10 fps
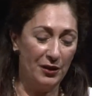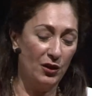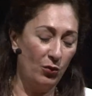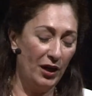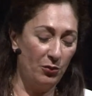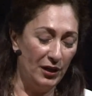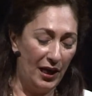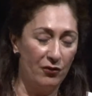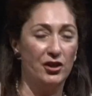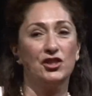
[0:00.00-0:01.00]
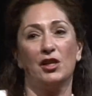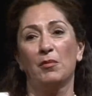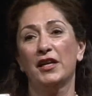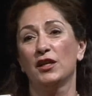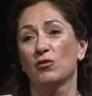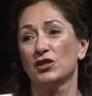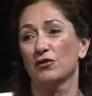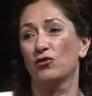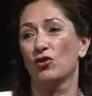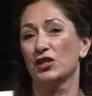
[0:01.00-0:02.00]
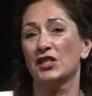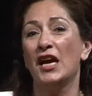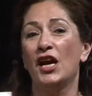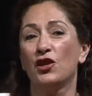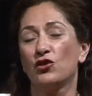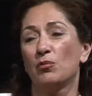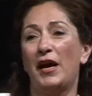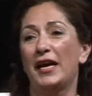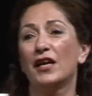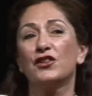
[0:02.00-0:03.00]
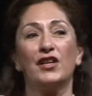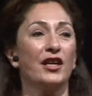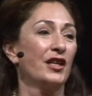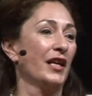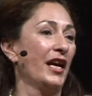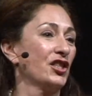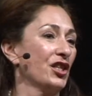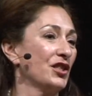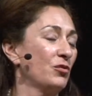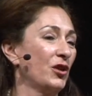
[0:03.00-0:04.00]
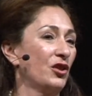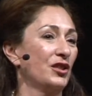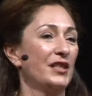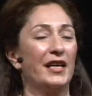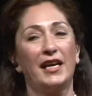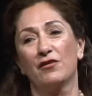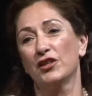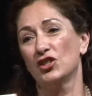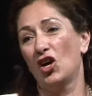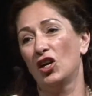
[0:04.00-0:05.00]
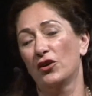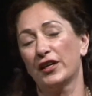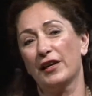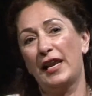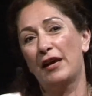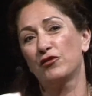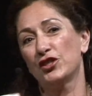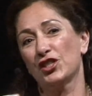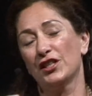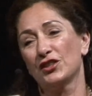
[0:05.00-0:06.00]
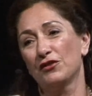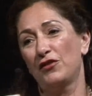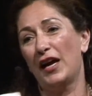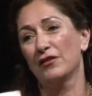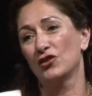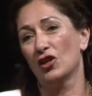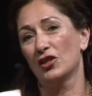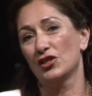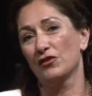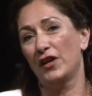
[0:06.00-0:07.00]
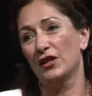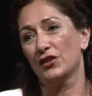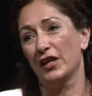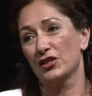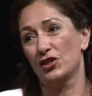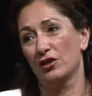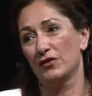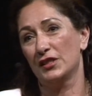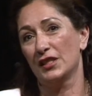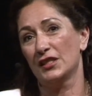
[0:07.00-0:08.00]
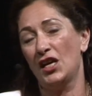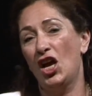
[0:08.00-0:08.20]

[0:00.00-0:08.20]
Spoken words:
The way we leveraged the money was, of course, through my healthcare connections. We could take every dollar and leverage it into $5 of healthcare services.